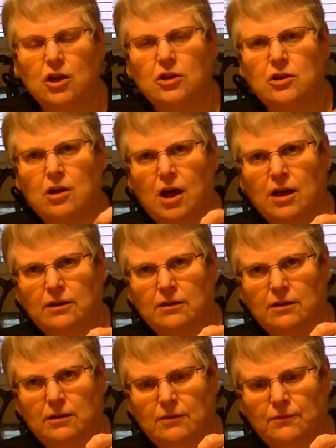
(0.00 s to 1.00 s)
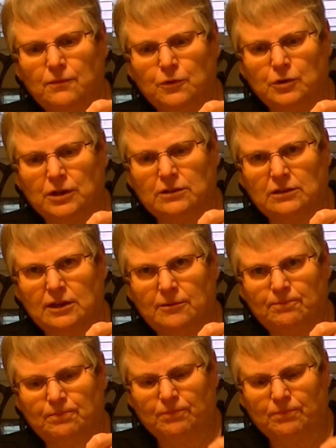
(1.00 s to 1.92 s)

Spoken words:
not vertically.